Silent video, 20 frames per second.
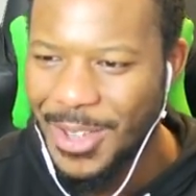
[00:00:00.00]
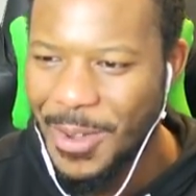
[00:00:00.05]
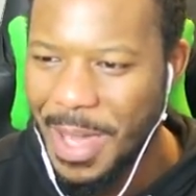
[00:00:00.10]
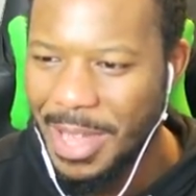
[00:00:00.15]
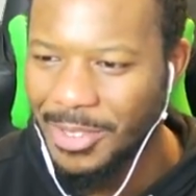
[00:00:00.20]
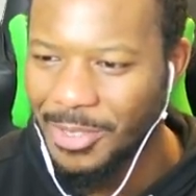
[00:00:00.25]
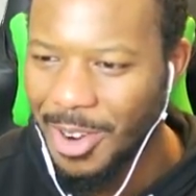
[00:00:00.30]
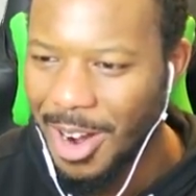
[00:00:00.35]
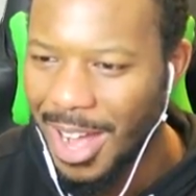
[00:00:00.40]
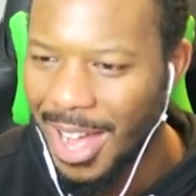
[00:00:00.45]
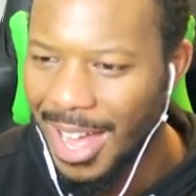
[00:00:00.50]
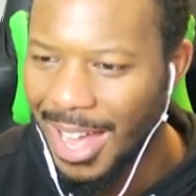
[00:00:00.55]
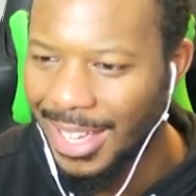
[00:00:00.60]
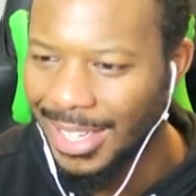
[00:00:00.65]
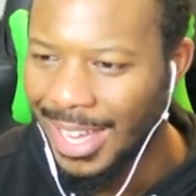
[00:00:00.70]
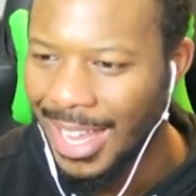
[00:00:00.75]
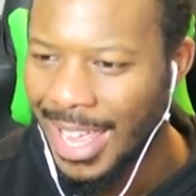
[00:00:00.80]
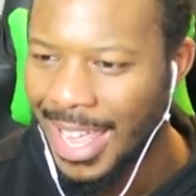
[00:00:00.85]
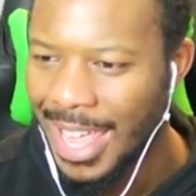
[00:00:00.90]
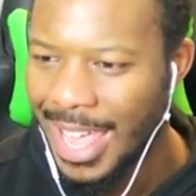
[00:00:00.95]
you hit Rod.
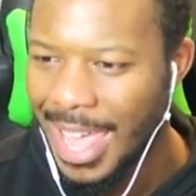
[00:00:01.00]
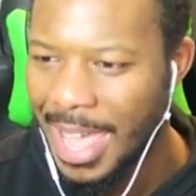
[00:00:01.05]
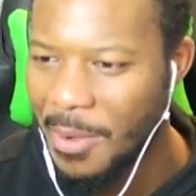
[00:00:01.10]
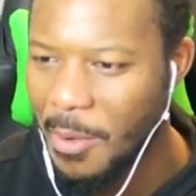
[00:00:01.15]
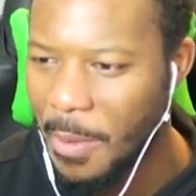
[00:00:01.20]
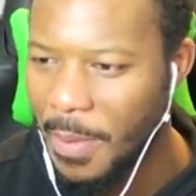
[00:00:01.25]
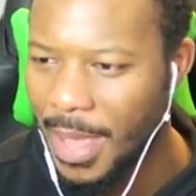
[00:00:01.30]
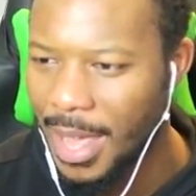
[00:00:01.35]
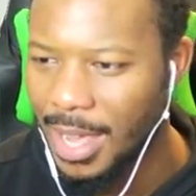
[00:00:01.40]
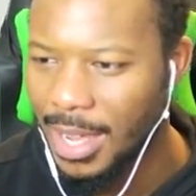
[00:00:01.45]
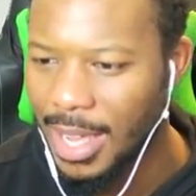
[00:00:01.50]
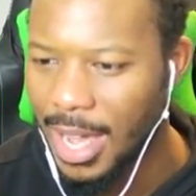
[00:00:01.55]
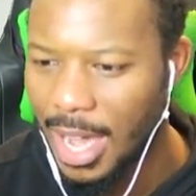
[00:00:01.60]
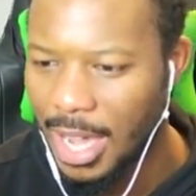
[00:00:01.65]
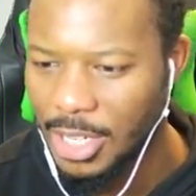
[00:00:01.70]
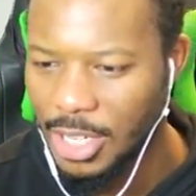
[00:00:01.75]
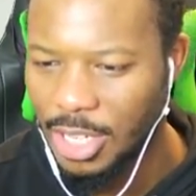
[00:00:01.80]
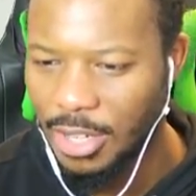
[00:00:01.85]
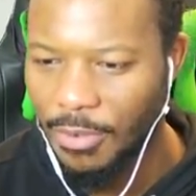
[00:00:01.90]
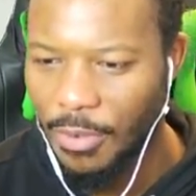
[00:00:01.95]
He will be
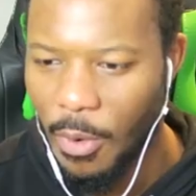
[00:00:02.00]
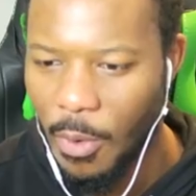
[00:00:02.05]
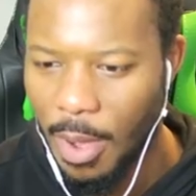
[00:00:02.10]
unconscious for